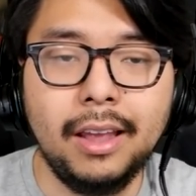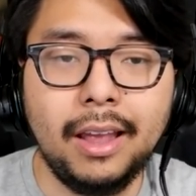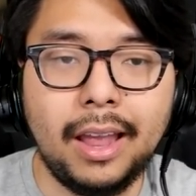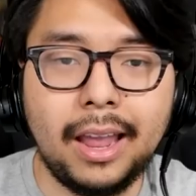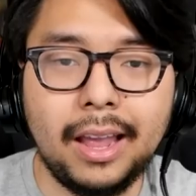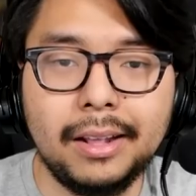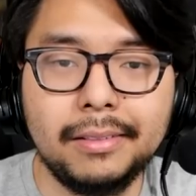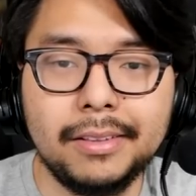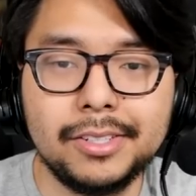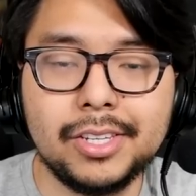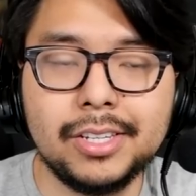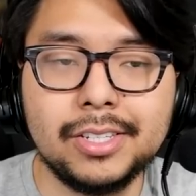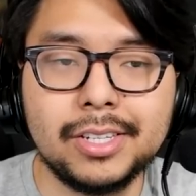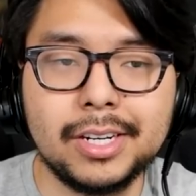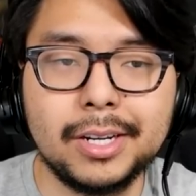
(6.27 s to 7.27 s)
and this
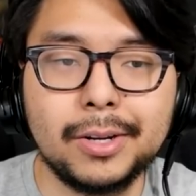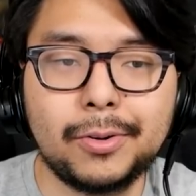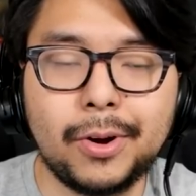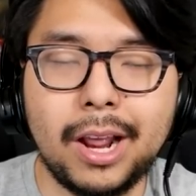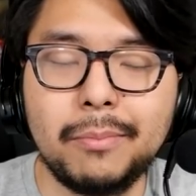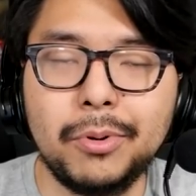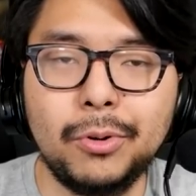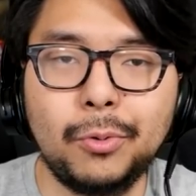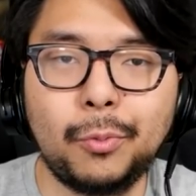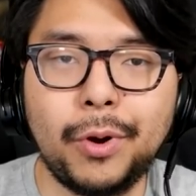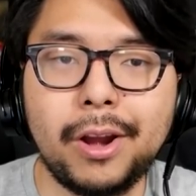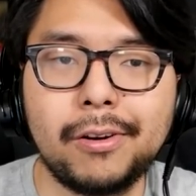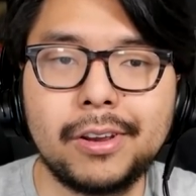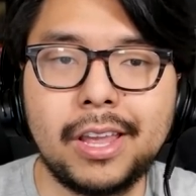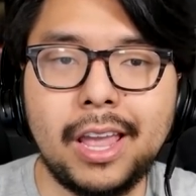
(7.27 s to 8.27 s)
is an incredible
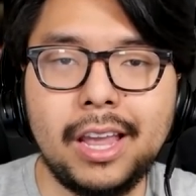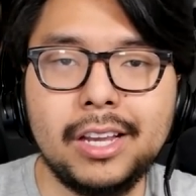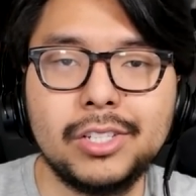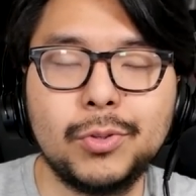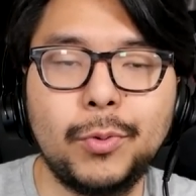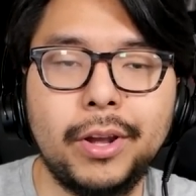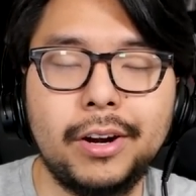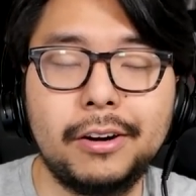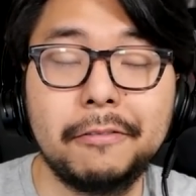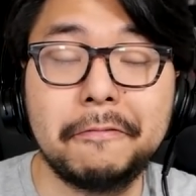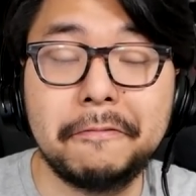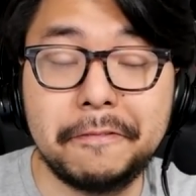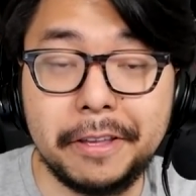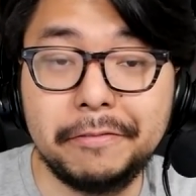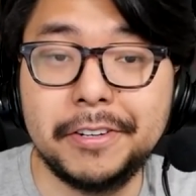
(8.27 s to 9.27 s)
rare case where
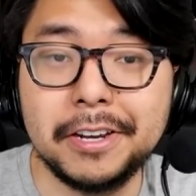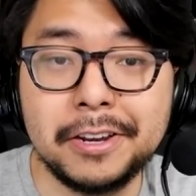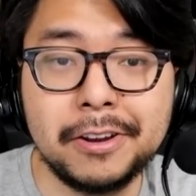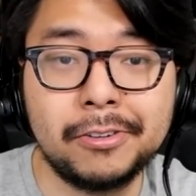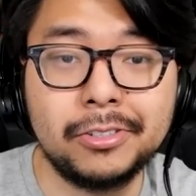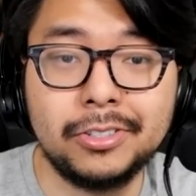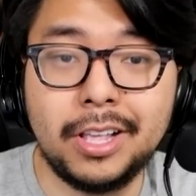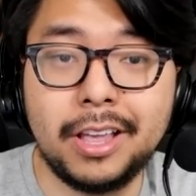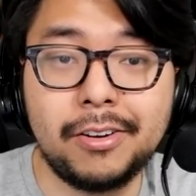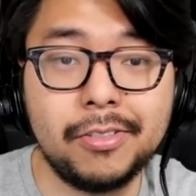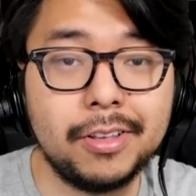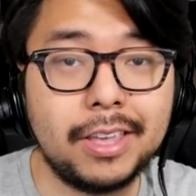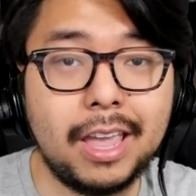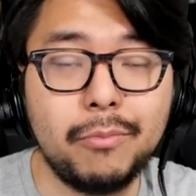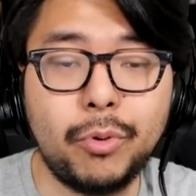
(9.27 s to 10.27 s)
15 years later
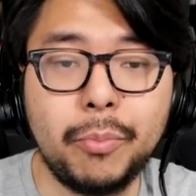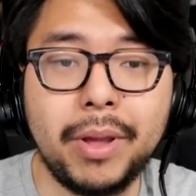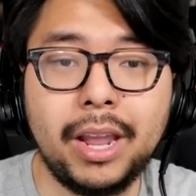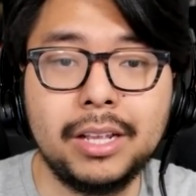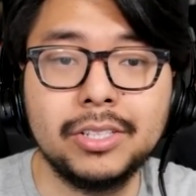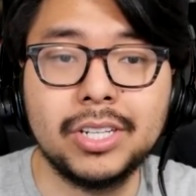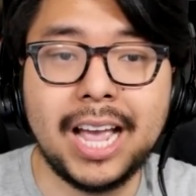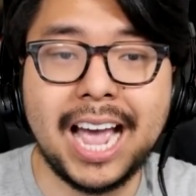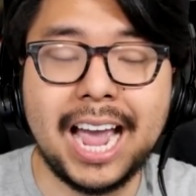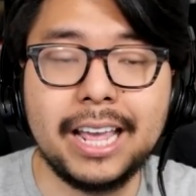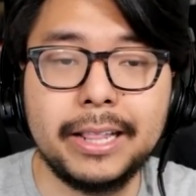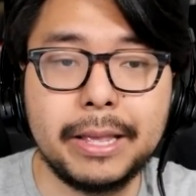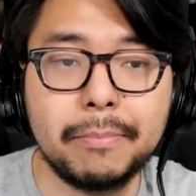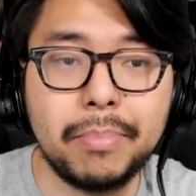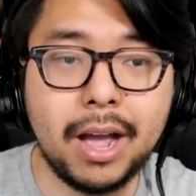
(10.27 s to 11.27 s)
the game remains
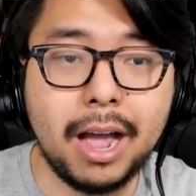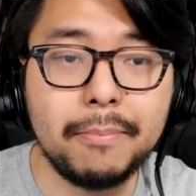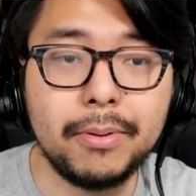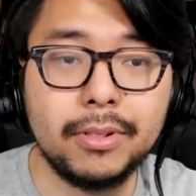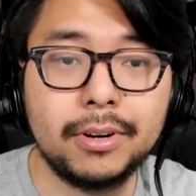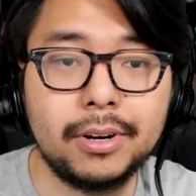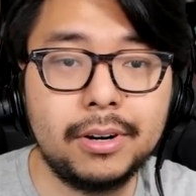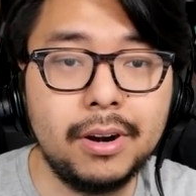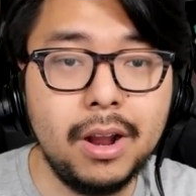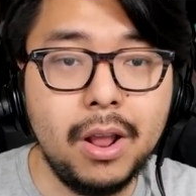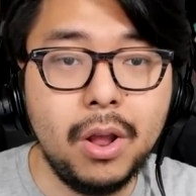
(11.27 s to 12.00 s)
highly popular